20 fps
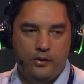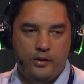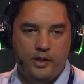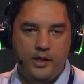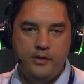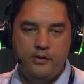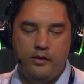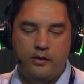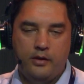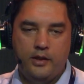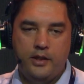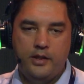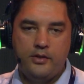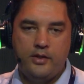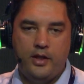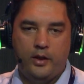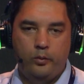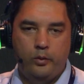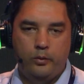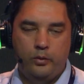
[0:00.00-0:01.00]
these are things
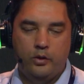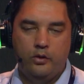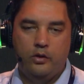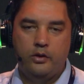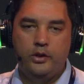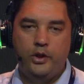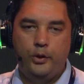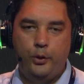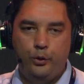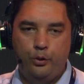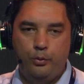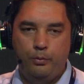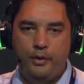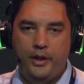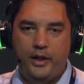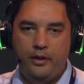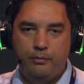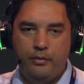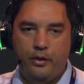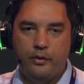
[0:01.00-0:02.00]
that we will continue to
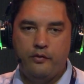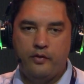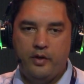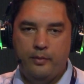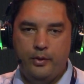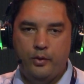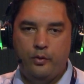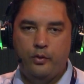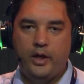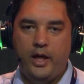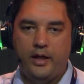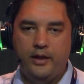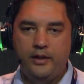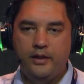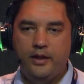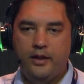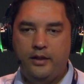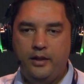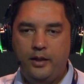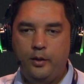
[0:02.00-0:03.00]
blend both from an
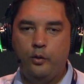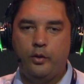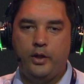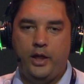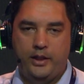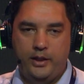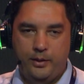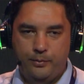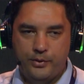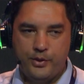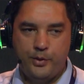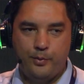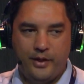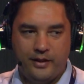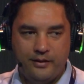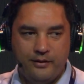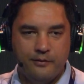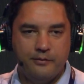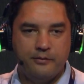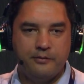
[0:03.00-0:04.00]
organic and inorganic
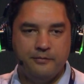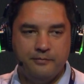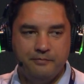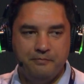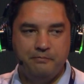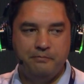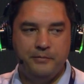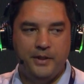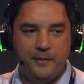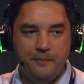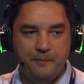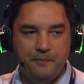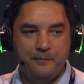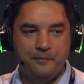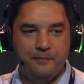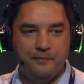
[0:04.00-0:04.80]
perspective. Yeah.